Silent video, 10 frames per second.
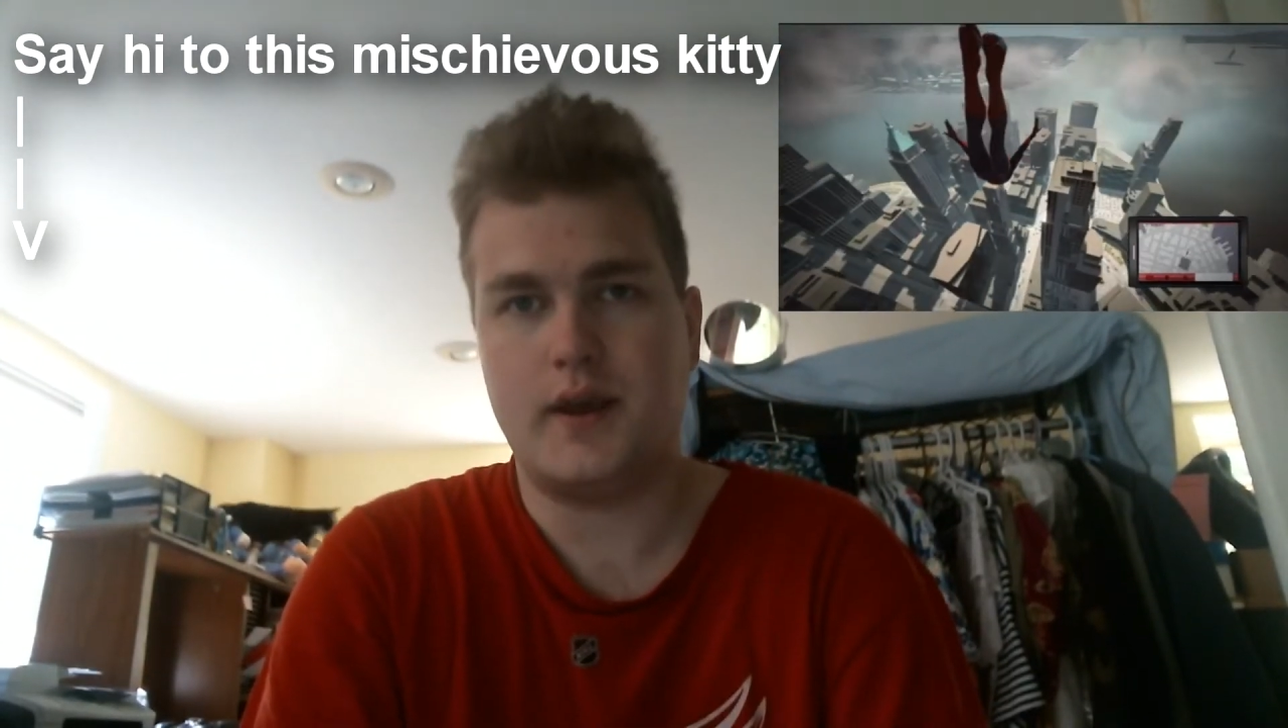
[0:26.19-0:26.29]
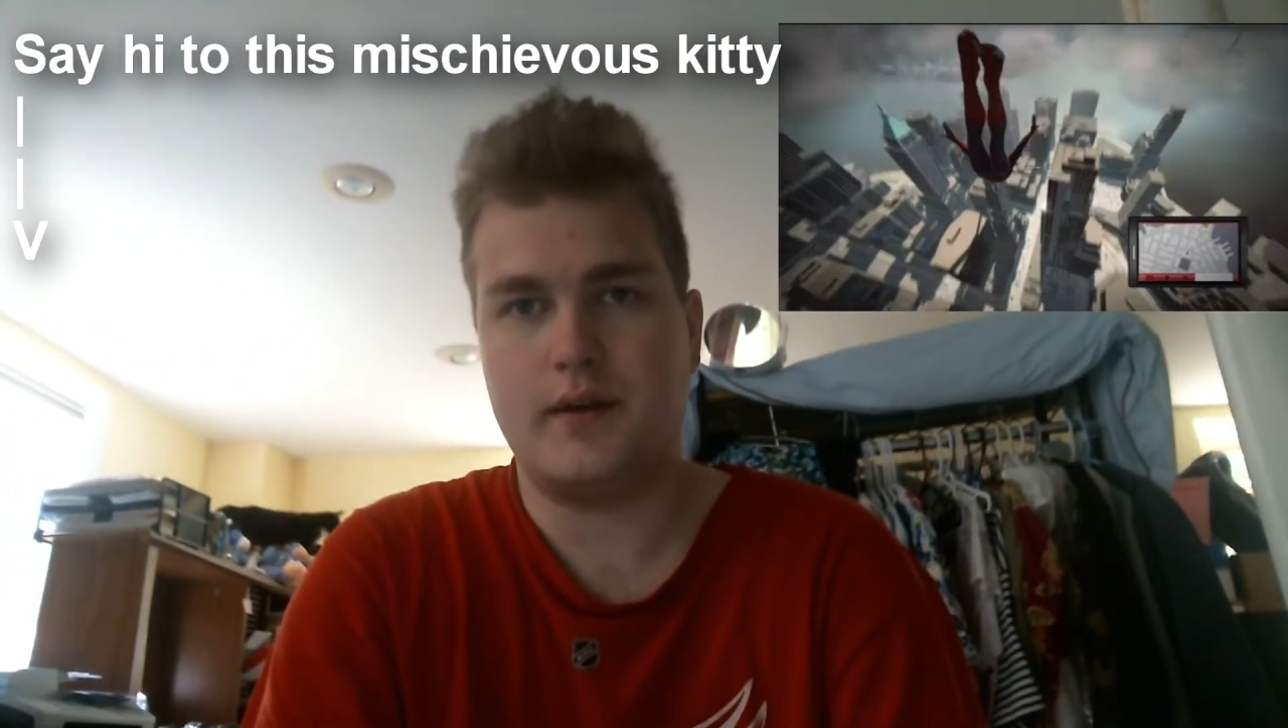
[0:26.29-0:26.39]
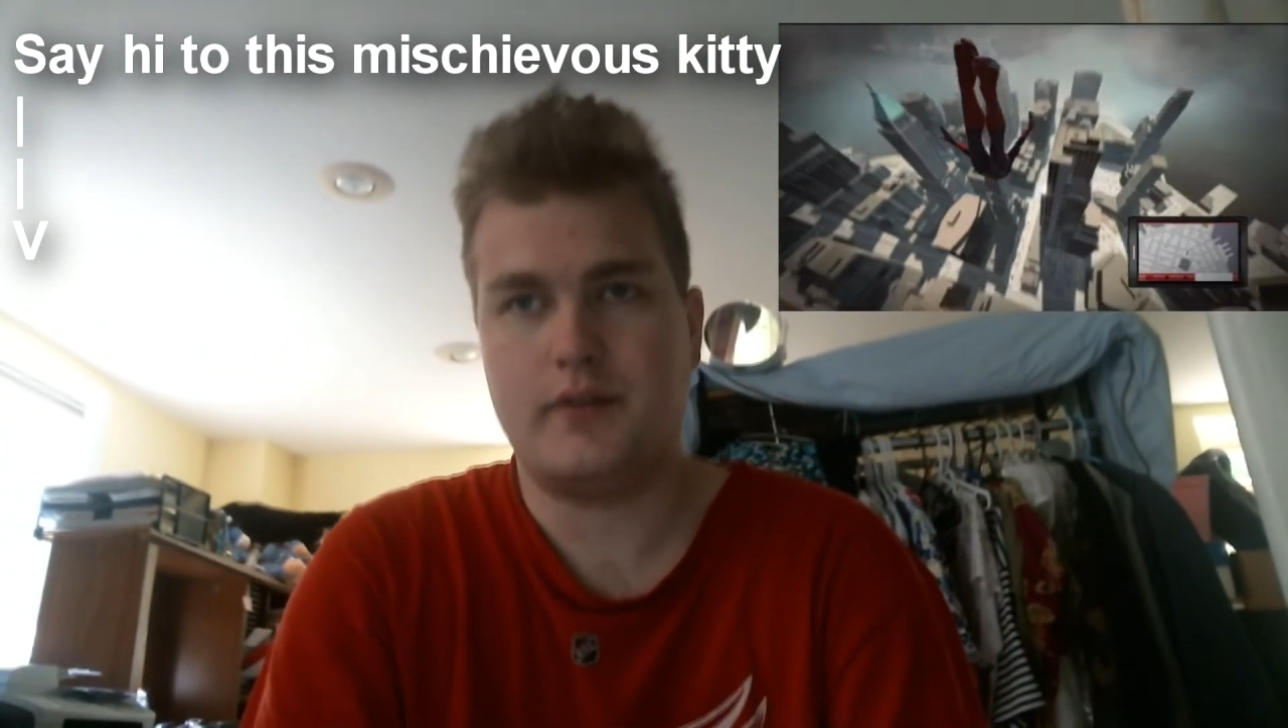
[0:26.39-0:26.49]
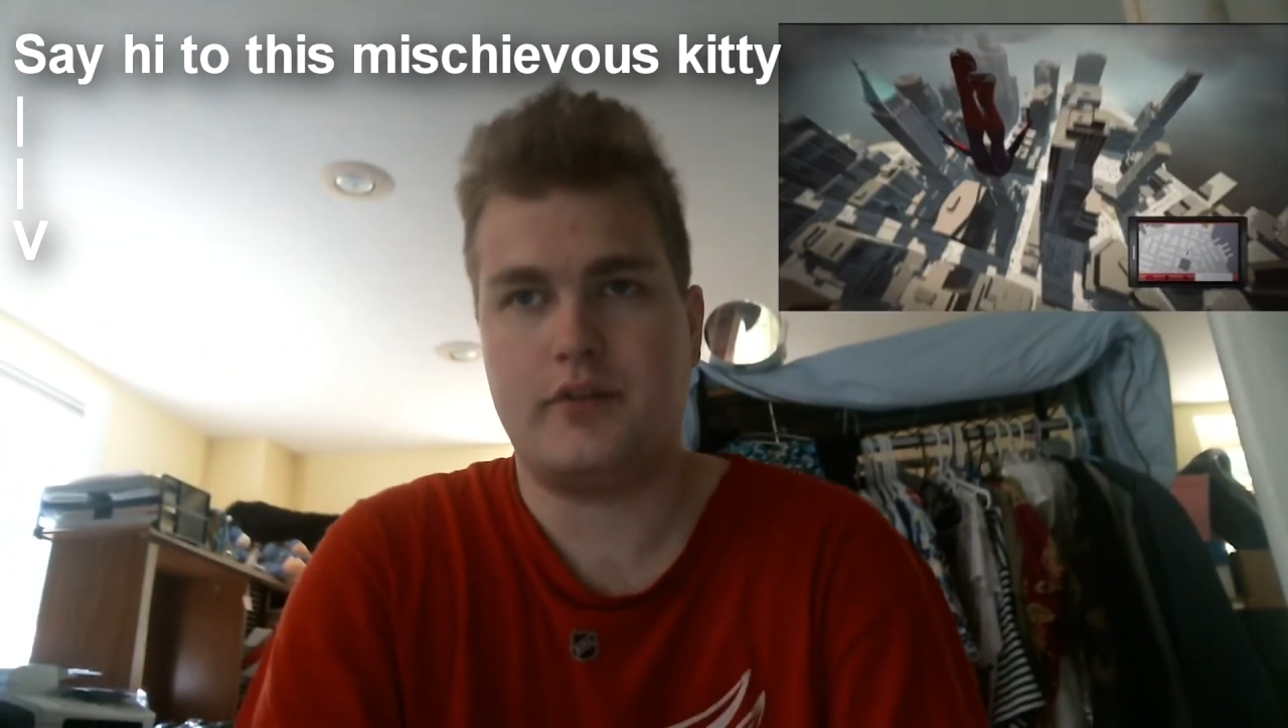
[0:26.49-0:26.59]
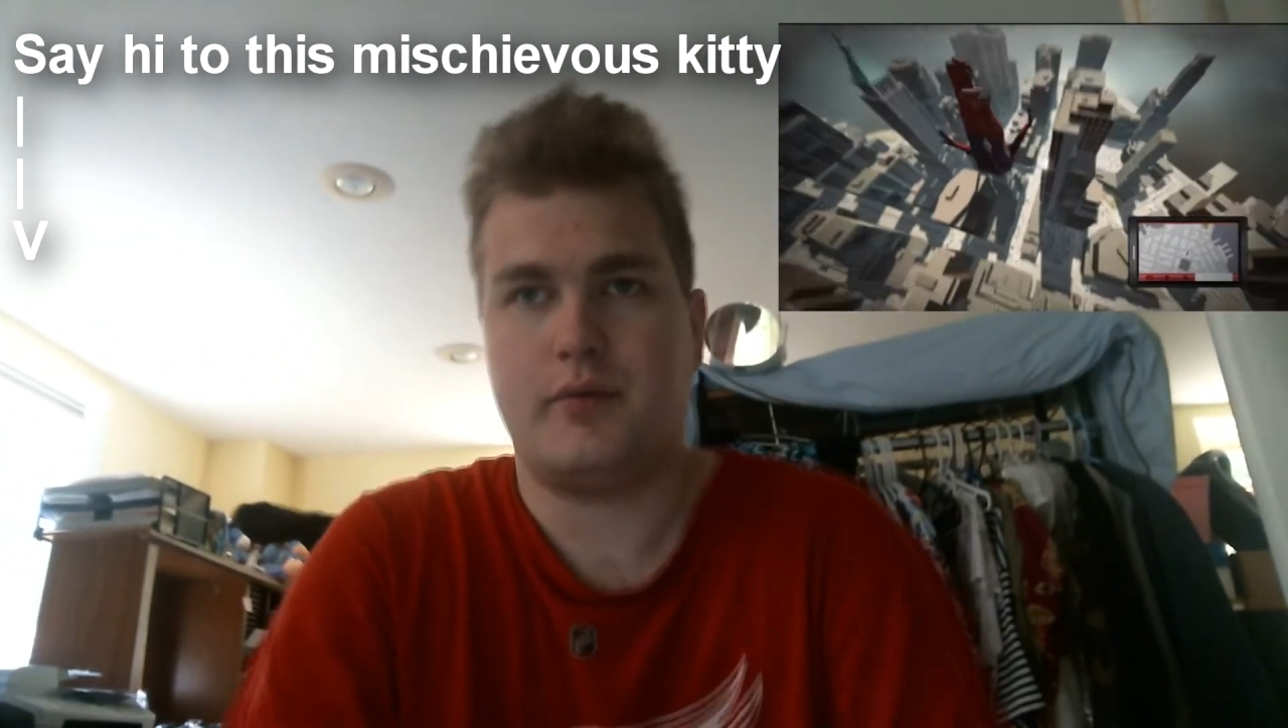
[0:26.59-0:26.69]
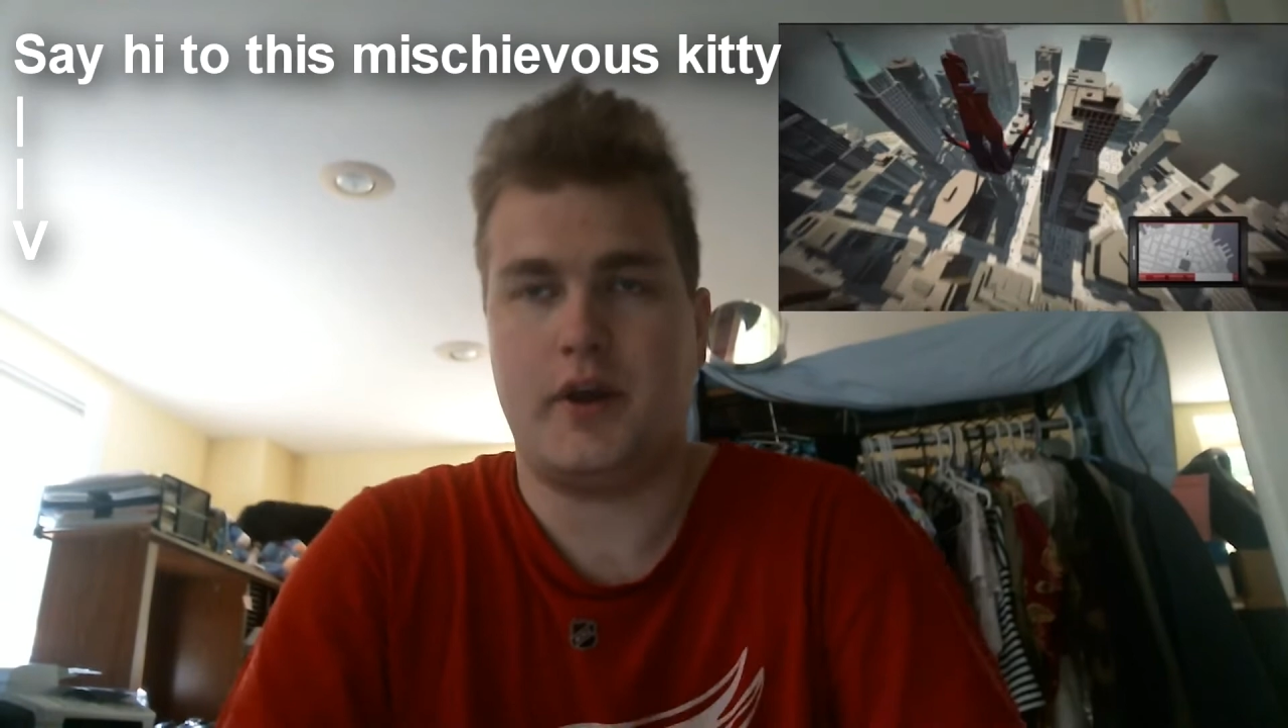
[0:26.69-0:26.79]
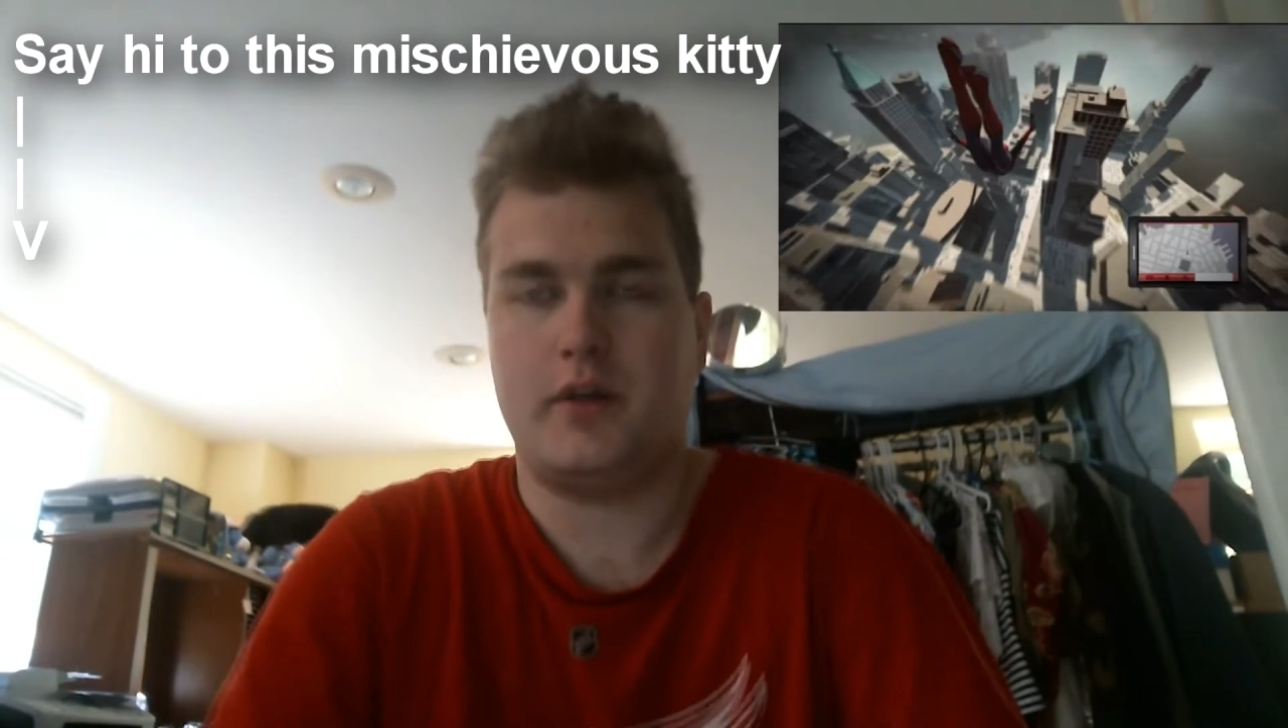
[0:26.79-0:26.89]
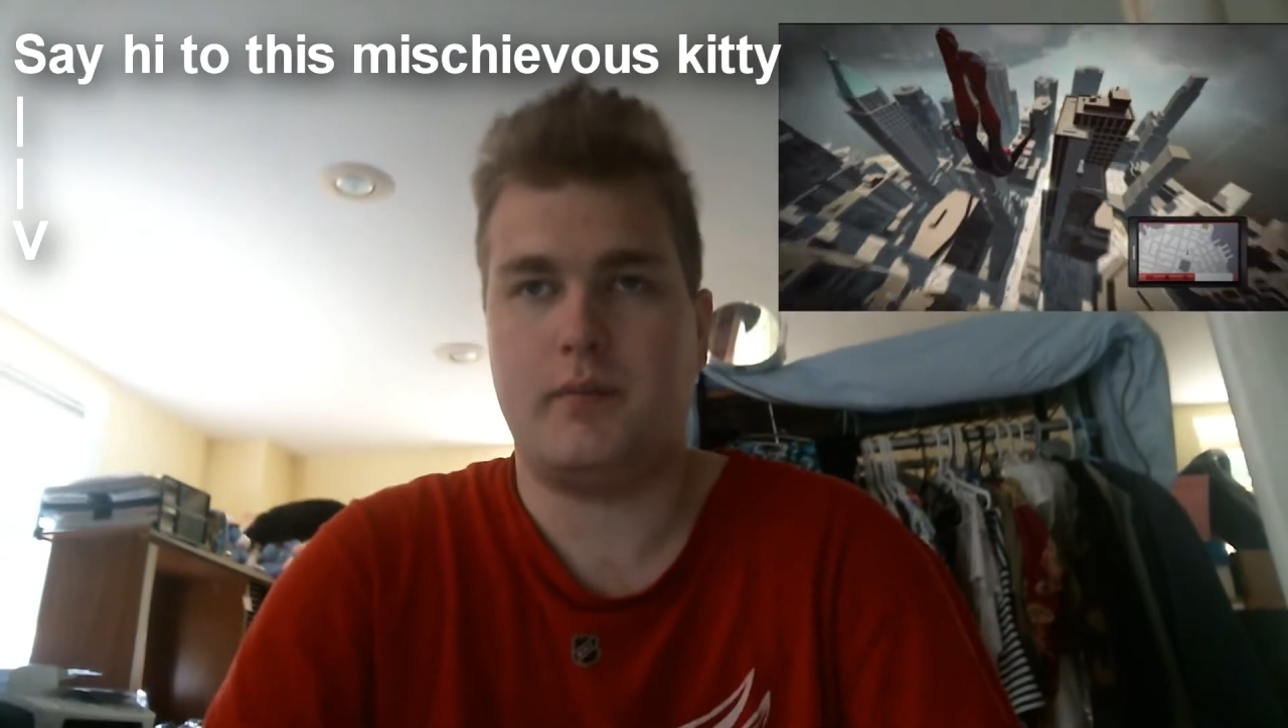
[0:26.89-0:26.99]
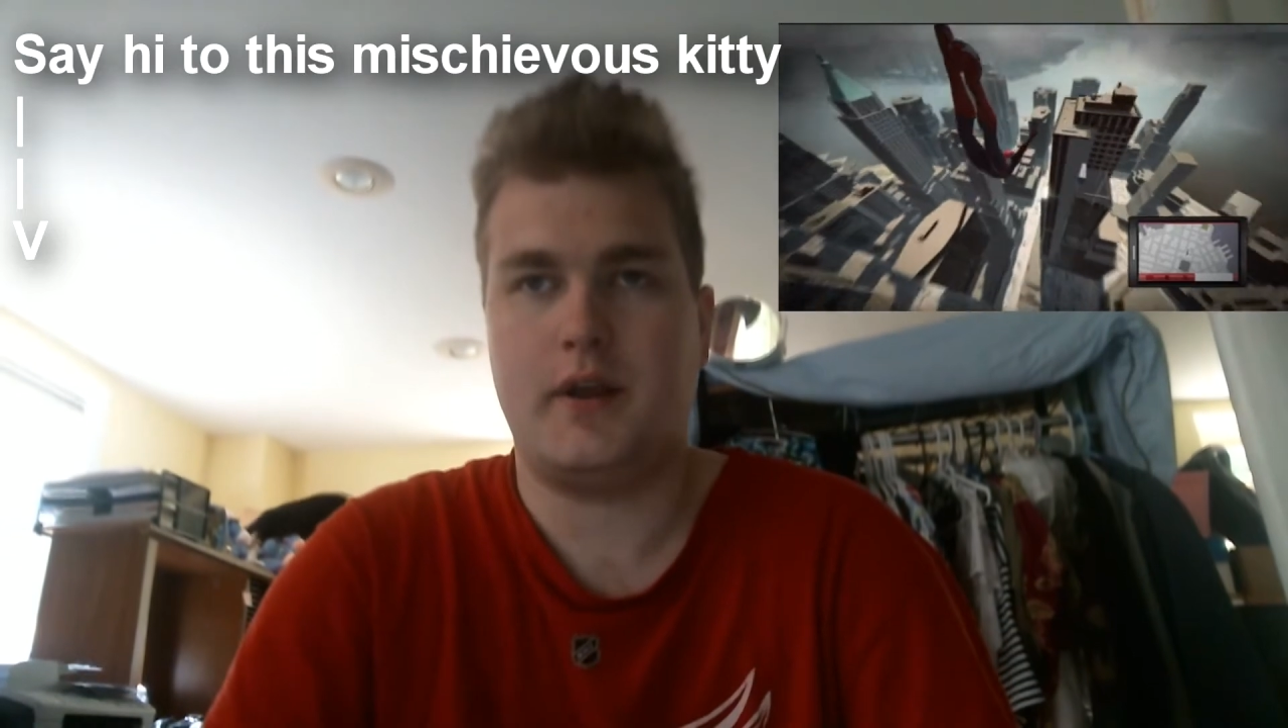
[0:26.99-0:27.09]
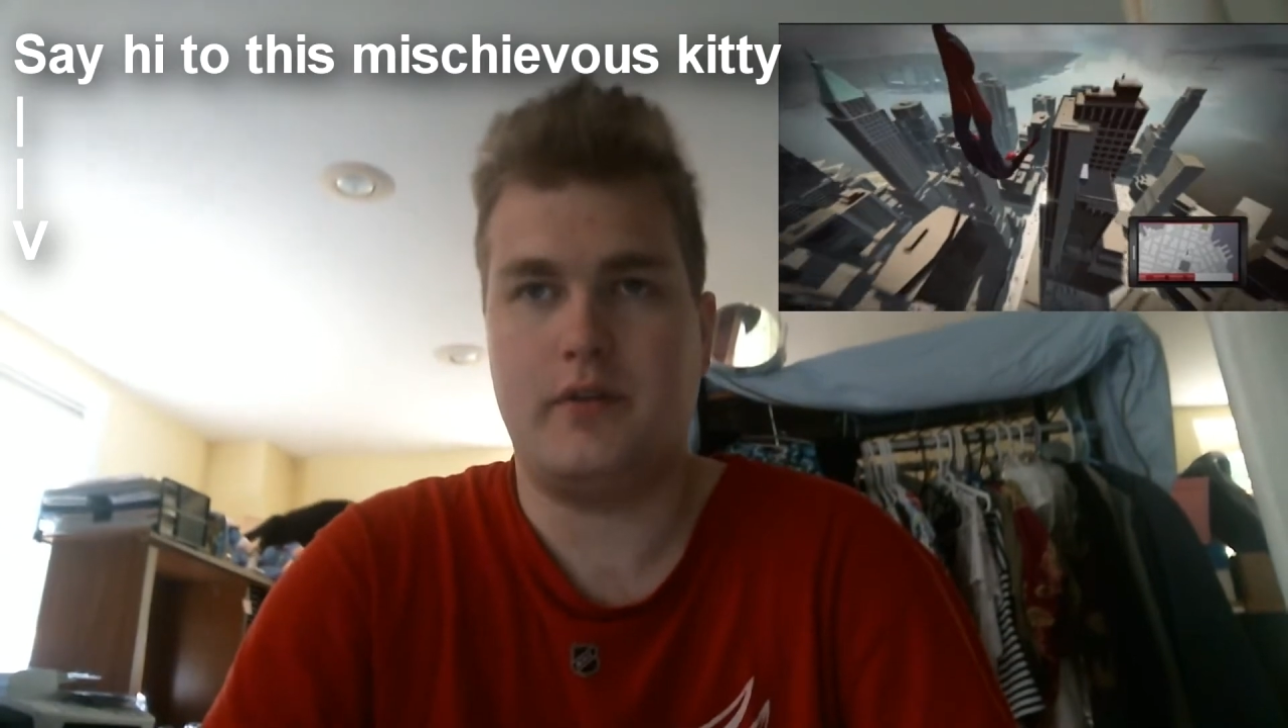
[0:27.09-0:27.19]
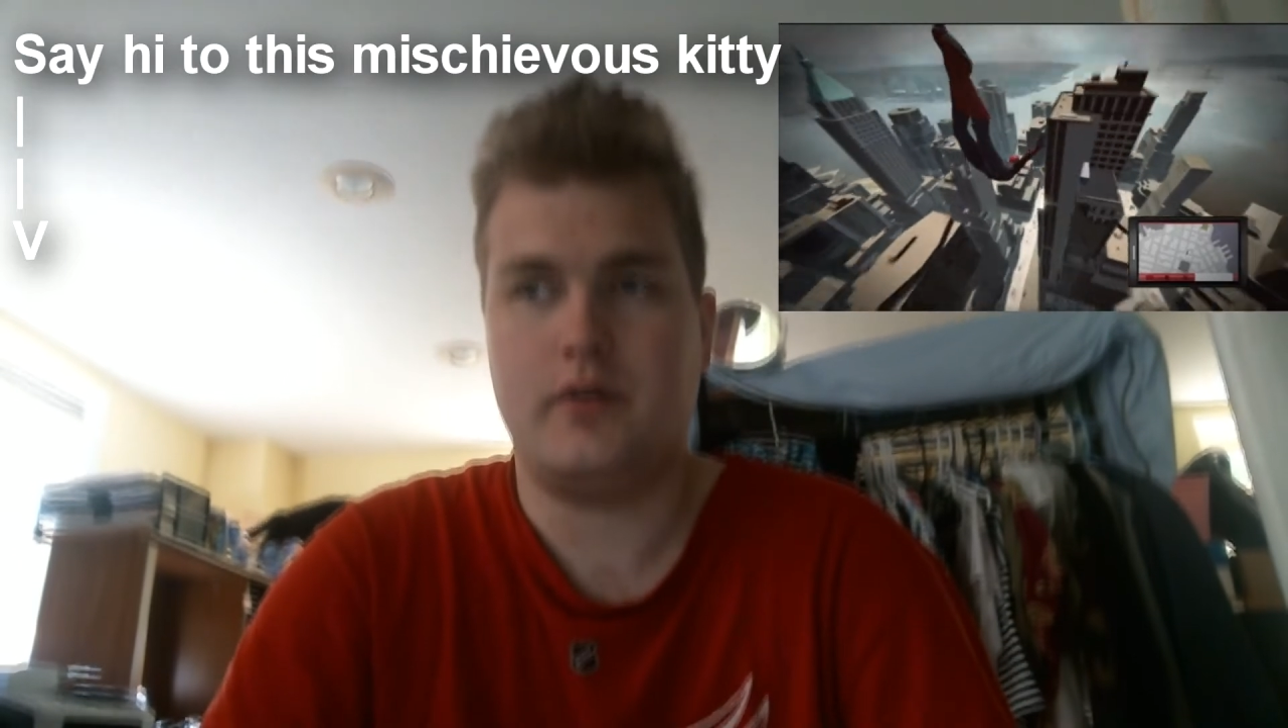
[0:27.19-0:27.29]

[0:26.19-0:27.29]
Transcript: as Spider-Man